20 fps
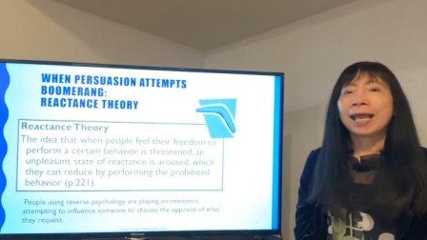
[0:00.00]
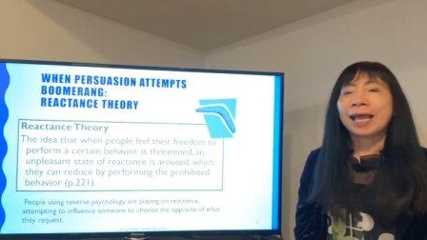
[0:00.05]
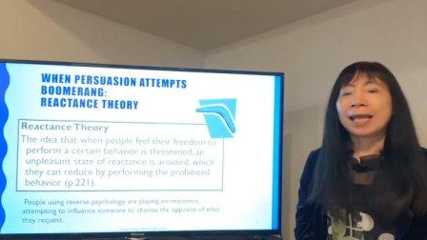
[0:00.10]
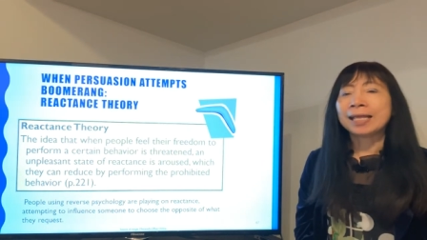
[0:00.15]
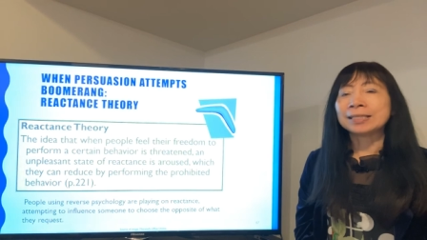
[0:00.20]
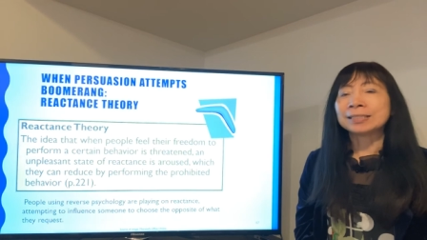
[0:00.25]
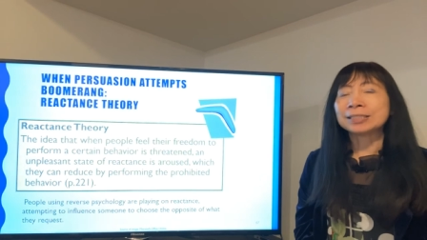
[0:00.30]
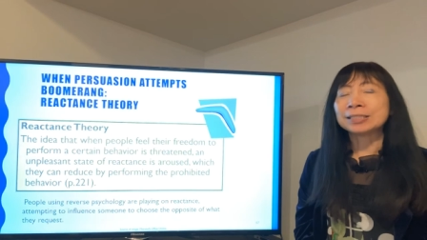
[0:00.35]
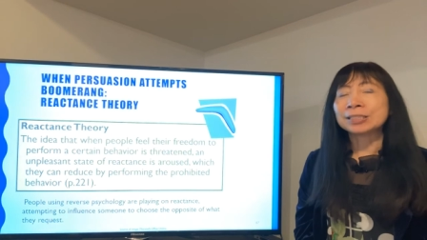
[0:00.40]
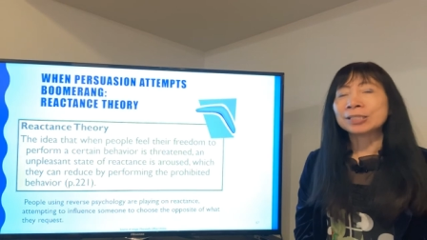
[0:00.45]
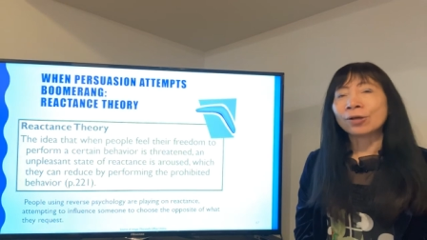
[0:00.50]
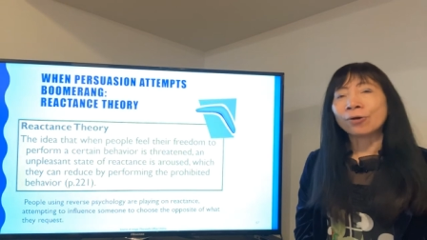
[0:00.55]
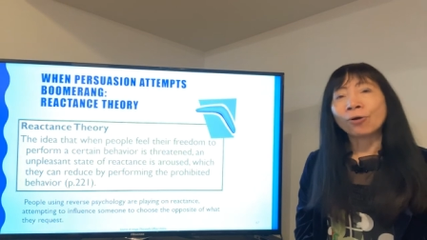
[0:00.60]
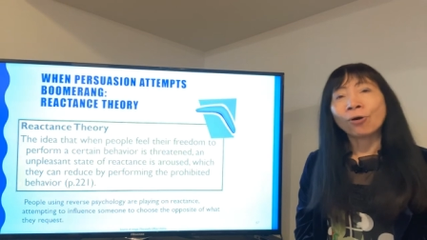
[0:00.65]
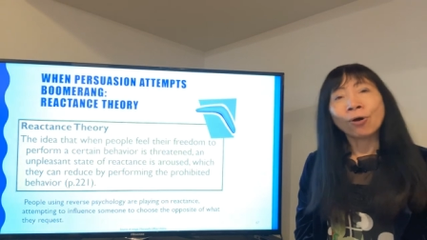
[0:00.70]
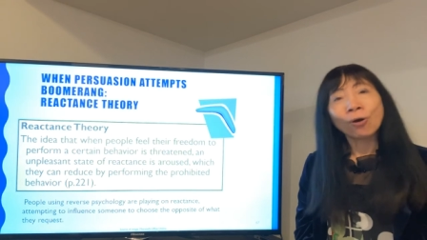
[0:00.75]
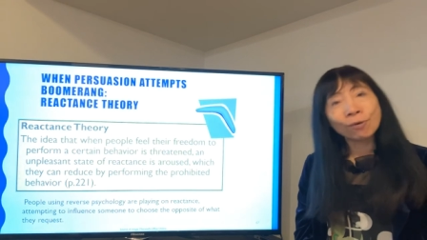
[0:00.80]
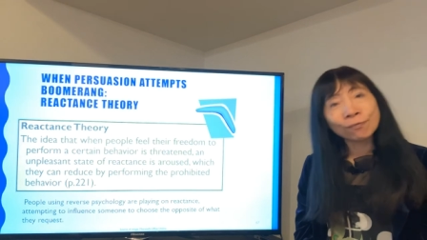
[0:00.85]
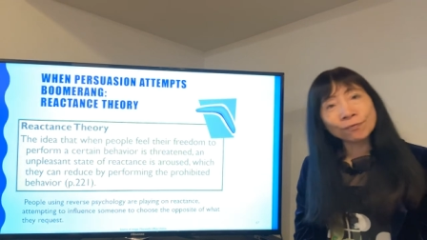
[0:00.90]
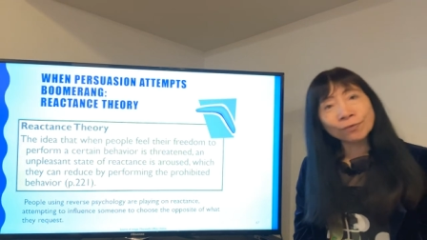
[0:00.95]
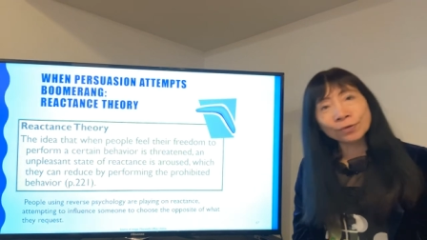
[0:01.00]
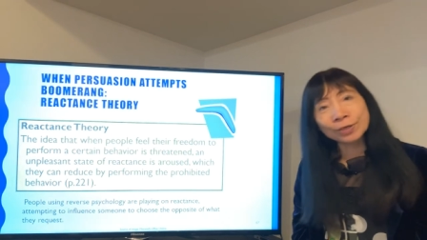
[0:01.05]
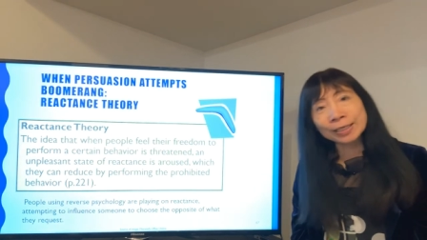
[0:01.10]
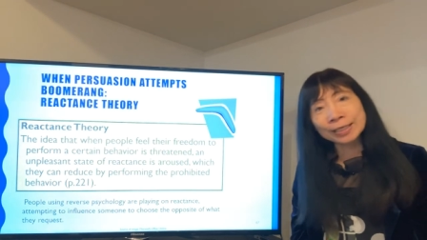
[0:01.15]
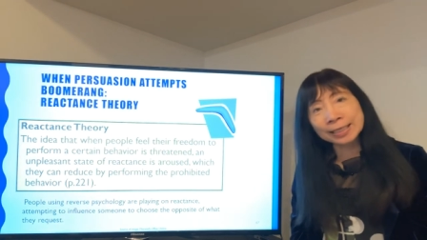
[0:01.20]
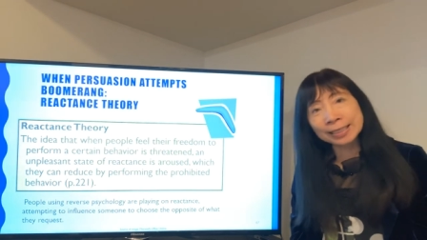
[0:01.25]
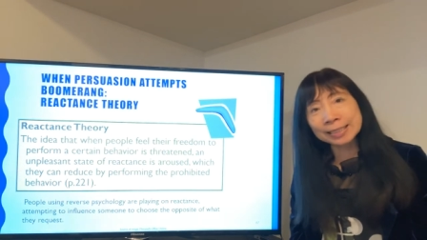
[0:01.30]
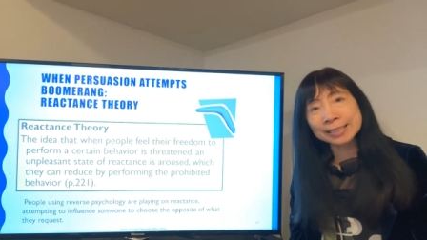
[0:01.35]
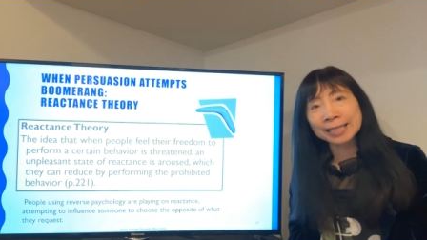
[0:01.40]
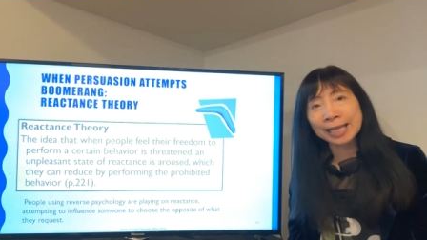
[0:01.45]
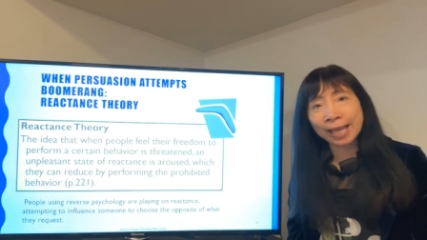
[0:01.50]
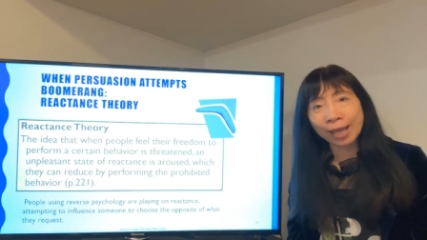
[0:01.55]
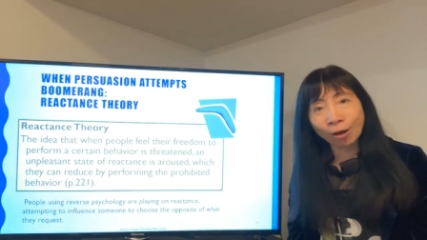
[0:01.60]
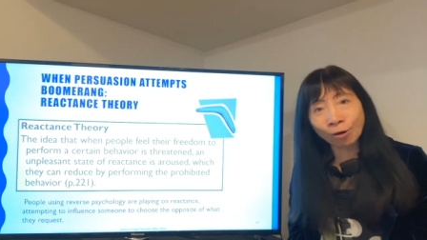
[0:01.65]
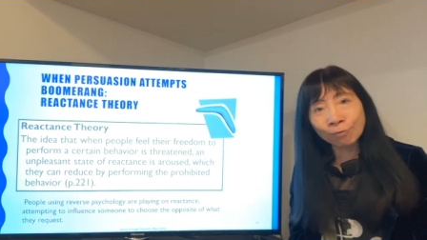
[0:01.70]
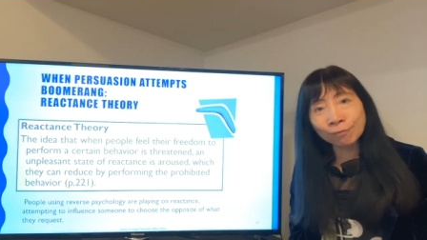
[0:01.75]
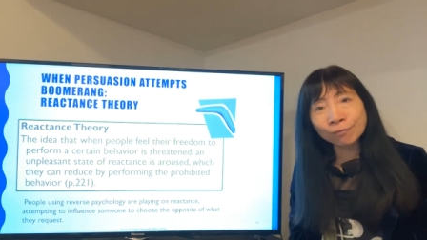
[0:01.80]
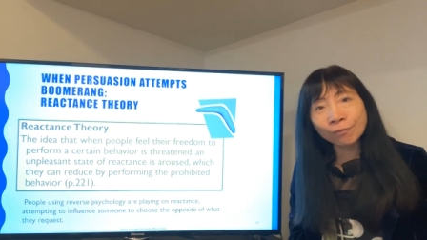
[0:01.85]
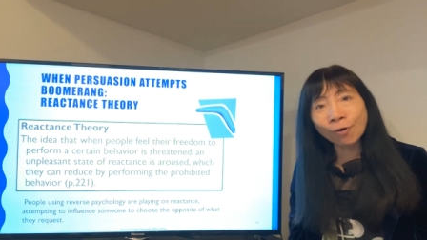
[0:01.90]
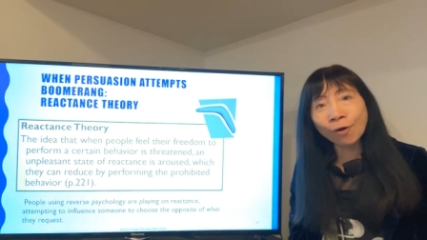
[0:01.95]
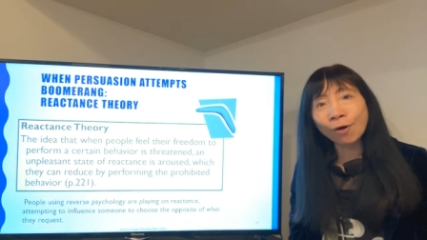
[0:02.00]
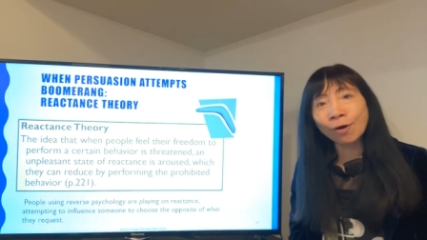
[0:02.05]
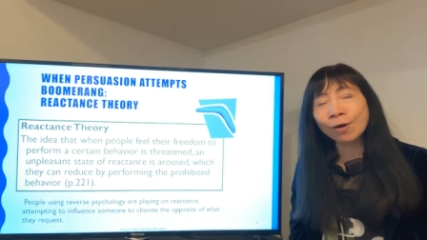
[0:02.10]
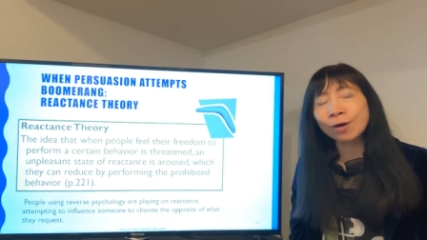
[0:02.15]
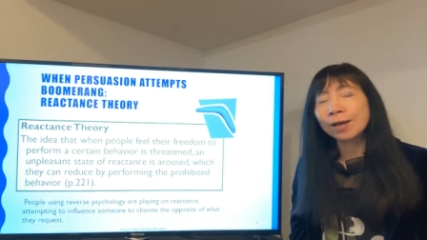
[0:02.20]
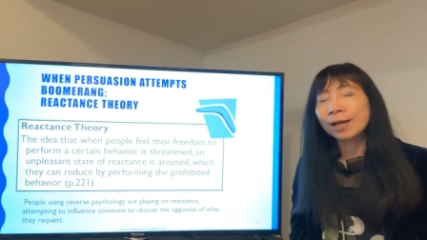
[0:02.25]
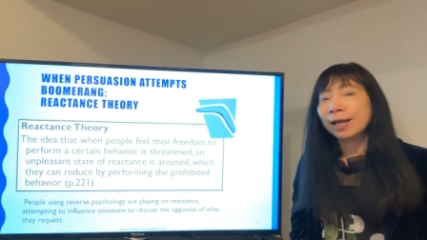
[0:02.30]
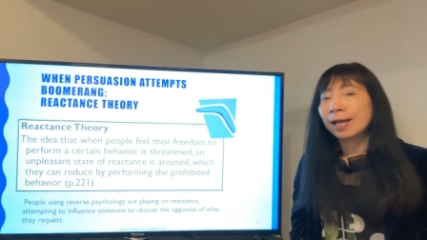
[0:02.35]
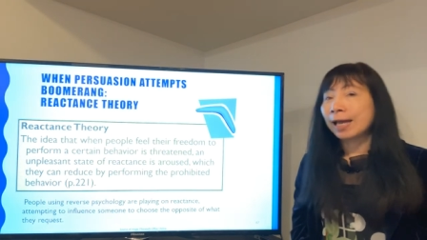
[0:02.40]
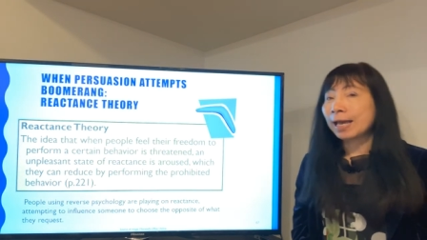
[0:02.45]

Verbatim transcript: And so hopefully this helpful.